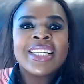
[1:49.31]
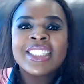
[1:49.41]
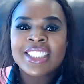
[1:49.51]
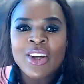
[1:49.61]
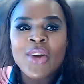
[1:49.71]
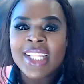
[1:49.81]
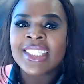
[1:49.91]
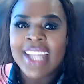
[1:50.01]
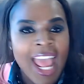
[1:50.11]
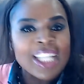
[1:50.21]
So it's
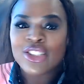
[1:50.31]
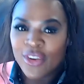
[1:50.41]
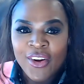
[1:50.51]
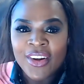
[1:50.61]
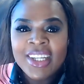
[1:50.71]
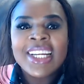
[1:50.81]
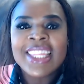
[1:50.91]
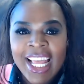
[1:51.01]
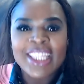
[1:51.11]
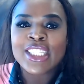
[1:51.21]
natural
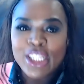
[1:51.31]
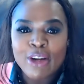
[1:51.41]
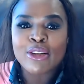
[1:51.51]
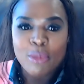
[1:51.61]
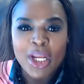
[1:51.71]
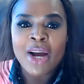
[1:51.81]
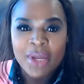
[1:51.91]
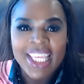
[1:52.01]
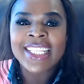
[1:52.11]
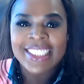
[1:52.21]
that the children would go with
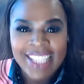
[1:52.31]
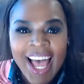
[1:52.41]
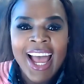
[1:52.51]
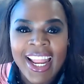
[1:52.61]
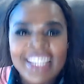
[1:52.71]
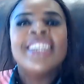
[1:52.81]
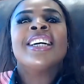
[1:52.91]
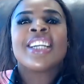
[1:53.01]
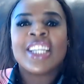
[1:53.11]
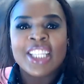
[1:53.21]
his side
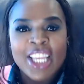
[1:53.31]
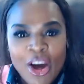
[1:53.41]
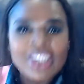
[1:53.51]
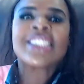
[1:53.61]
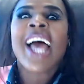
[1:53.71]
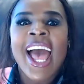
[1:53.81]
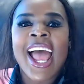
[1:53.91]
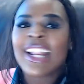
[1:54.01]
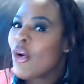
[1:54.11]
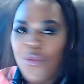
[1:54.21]
because your
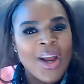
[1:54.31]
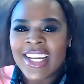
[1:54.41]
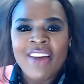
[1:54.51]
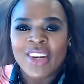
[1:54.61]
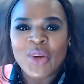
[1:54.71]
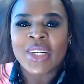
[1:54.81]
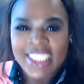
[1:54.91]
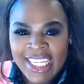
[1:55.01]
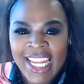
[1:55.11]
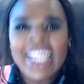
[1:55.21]
side was never doing
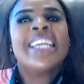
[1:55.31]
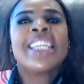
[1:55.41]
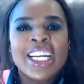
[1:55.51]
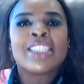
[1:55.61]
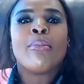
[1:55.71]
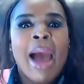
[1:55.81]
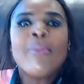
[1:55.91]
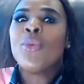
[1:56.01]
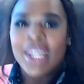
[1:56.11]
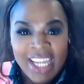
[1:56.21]
shit because the mama
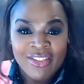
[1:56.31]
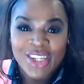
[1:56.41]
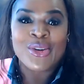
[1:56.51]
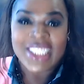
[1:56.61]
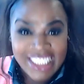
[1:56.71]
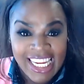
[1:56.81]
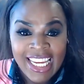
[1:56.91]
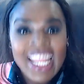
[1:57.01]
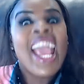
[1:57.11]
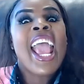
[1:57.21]
was never doing shit.
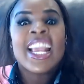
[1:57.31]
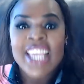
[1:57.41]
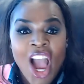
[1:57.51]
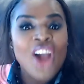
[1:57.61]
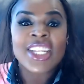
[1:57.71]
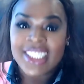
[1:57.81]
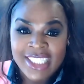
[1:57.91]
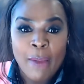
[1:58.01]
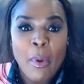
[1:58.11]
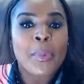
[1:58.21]
And y'all didn't
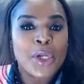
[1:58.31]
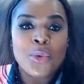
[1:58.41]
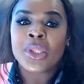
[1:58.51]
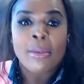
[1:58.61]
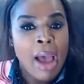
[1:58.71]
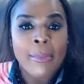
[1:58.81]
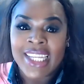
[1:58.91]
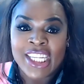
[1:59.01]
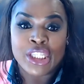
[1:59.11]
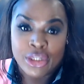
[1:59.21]
step up and do what the mama
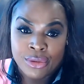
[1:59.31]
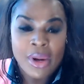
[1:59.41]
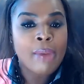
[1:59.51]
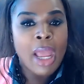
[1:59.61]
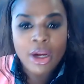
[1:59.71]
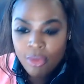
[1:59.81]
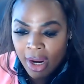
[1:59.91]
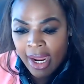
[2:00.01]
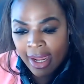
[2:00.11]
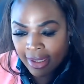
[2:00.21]
didn't do. Am I
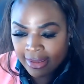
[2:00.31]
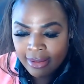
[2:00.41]
correct?